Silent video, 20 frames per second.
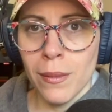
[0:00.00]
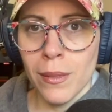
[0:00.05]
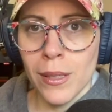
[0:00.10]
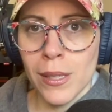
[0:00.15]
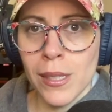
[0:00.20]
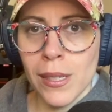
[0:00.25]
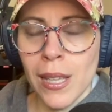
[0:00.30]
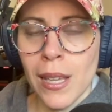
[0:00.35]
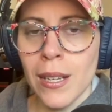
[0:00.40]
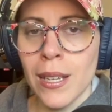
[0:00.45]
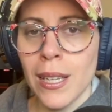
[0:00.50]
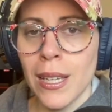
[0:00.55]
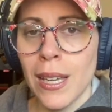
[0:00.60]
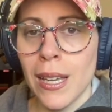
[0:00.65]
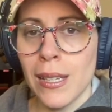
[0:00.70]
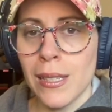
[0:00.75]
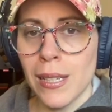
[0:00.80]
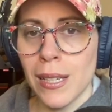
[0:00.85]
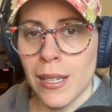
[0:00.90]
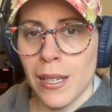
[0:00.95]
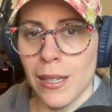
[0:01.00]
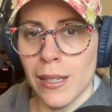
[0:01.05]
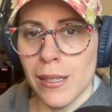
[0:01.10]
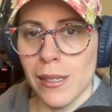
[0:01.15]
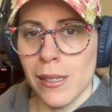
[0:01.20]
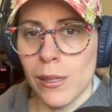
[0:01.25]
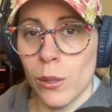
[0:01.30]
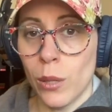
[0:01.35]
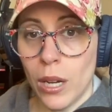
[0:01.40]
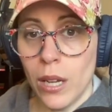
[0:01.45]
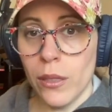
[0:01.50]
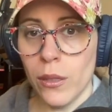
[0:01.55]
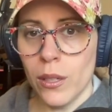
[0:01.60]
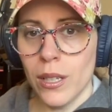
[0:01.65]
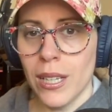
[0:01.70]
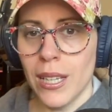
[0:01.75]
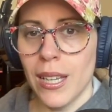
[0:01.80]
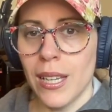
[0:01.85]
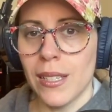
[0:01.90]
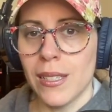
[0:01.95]
said he had tickets. So I thought
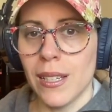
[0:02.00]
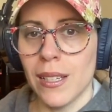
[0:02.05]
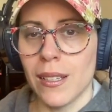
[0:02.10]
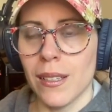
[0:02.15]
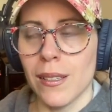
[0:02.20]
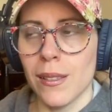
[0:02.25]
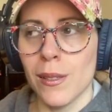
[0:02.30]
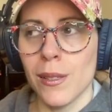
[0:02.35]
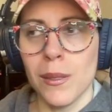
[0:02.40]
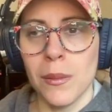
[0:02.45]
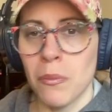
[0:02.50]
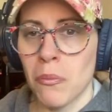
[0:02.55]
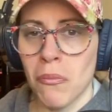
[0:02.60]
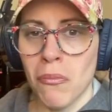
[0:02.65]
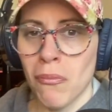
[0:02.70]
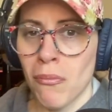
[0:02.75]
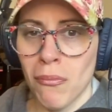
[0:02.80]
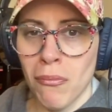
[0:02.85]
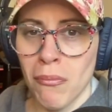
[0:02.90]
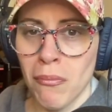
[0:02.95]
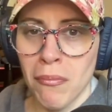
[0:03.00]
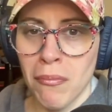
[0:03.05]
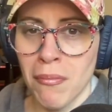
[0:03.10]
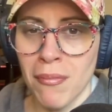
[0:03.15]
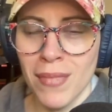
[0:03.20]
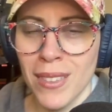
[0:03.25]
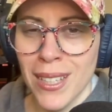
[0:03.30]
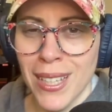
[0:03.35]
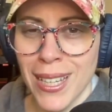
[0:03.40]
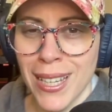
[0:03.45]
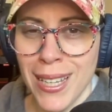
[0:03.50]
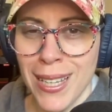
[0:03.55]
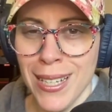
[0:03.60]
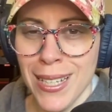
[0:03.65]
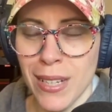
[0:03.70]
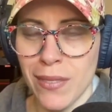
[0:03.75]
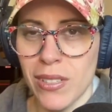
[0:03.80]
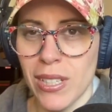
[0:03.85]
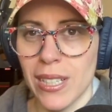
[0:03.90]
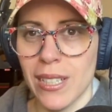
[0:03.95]
he had tickets. He
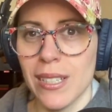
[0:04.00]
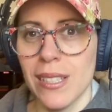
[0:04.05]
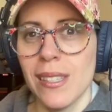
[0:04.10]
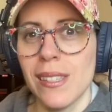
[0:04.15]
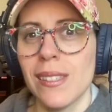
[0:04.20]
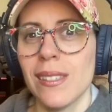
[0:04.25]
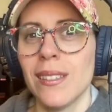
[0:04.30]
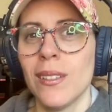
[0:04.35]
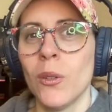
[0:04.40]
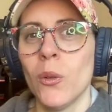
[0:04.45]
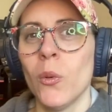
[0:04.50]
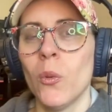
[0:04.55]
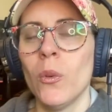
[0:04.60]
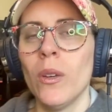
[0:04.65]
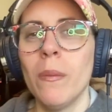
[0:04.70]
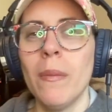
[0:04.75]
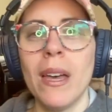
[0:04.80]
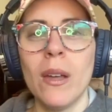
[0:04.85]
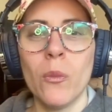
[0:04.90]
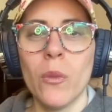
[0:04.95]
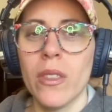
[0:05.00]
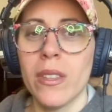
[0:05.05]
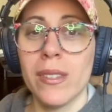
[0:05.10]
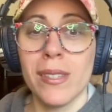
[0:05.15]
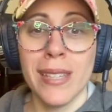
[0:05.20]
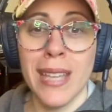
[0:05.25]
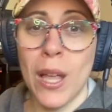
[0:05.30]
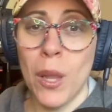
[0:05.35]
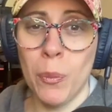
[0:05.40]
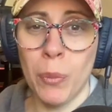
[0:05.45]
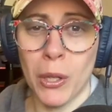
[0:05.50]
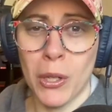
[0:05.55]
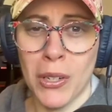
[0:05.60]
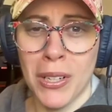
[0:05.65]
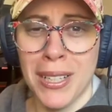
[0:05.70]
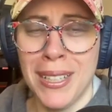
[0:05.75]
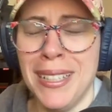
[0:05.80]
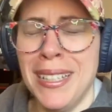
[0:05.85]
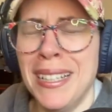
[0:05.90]
didn't have tickets. We met with a scalper